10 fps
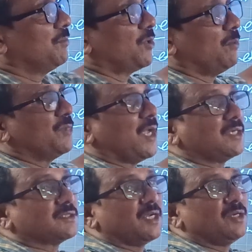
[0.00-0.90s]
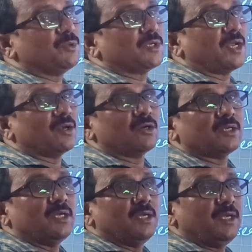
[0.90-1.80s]
from that side we cannot
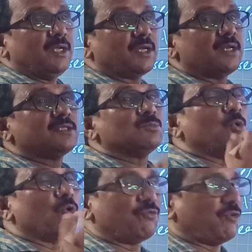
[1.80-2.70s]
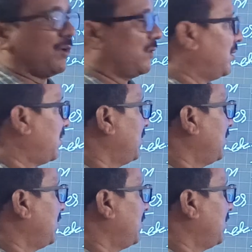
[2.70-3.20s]
increase more further